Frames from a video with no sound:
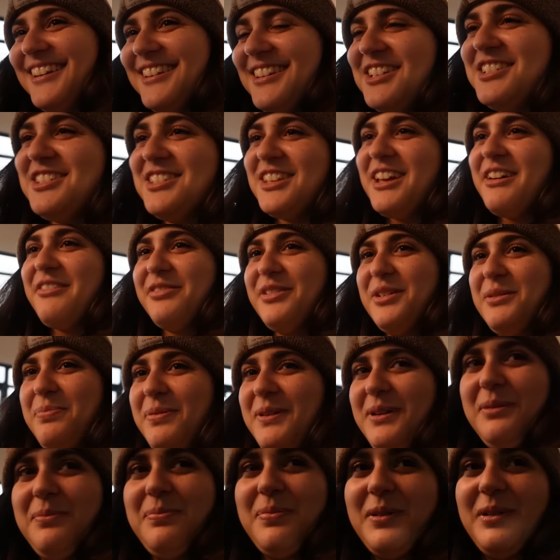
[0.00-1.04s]
These lovely
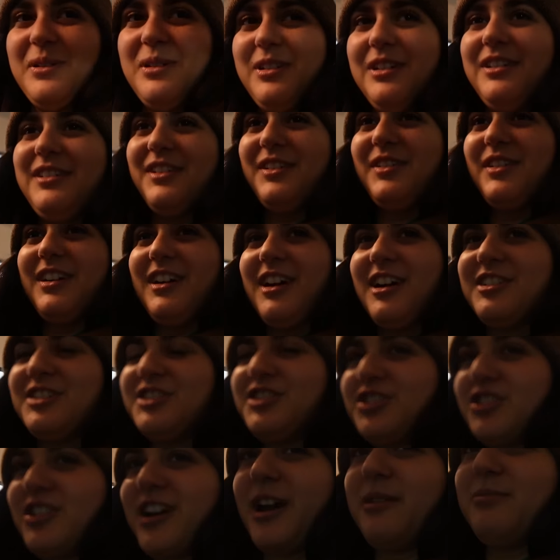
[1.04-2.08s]
people are
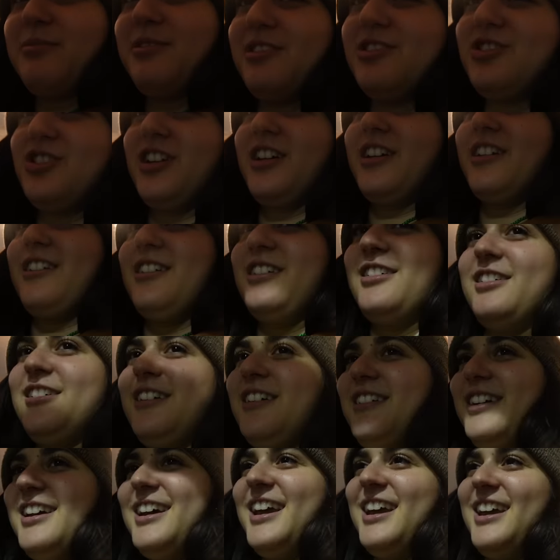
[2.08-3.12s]
subscribed to the channel
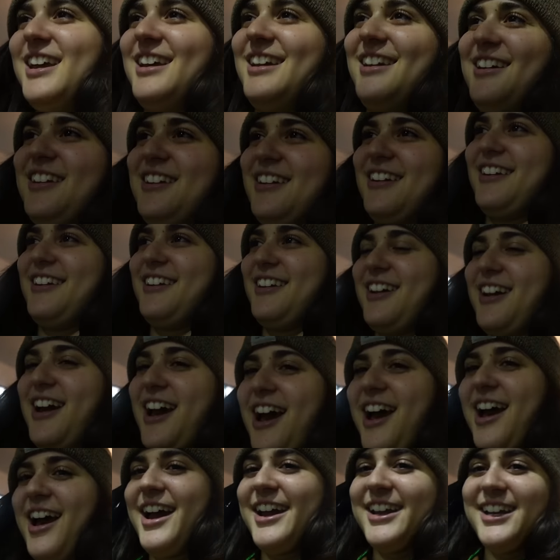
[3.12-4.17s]
and
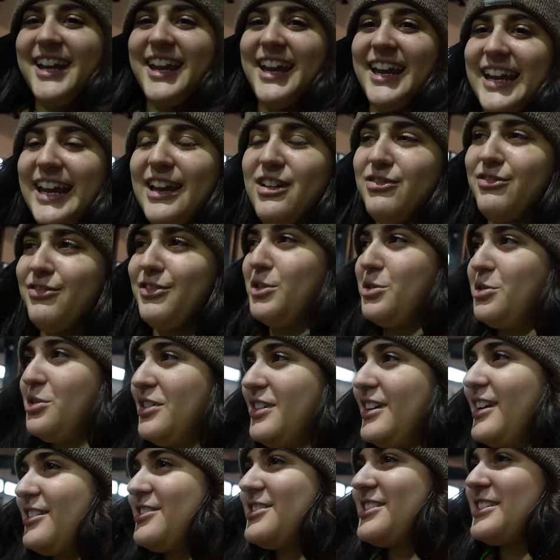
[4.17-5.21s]
I can't get food
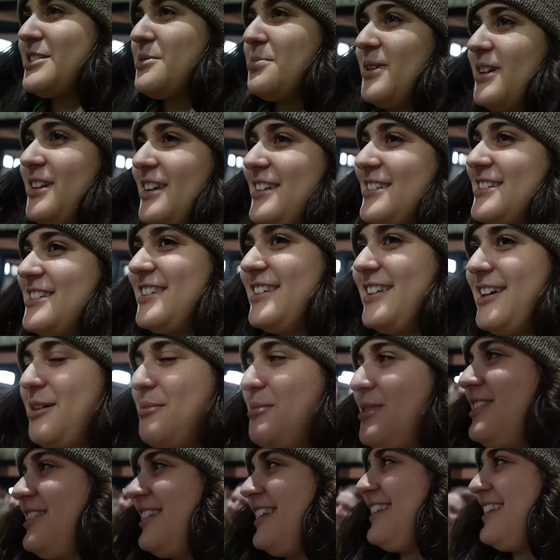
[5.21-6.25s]
and I was explaining it to
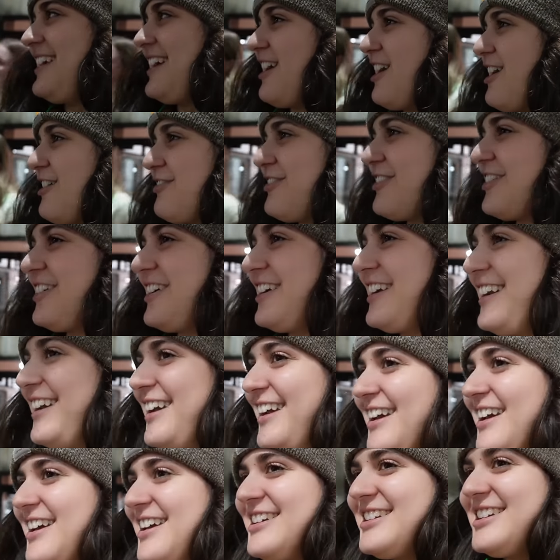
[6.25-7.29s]
them and then they offered
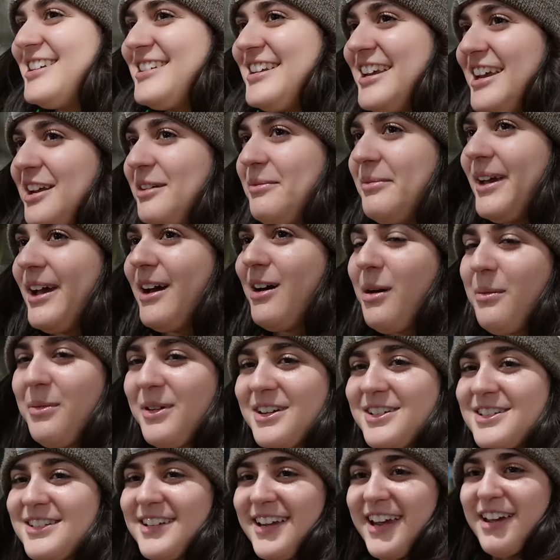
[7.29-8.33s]
to take me out
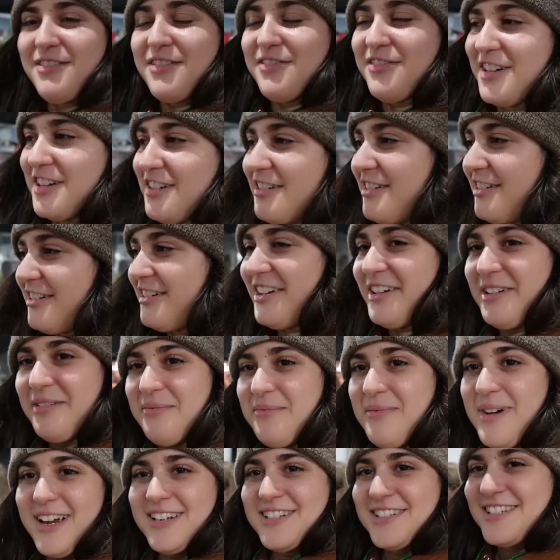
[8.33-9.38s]
because they have a vehicle
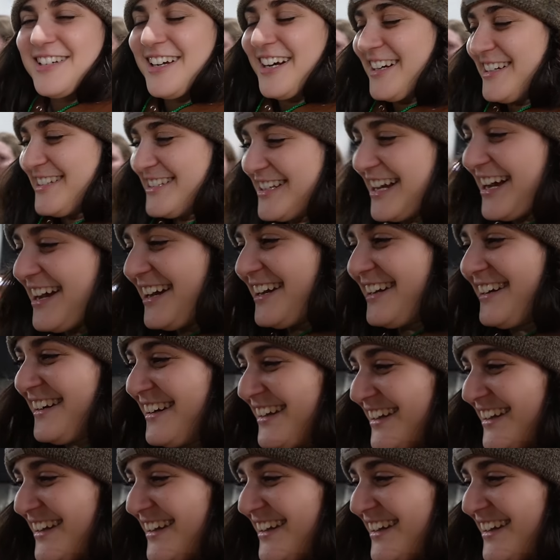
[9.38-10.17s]
and mine's stuck inside.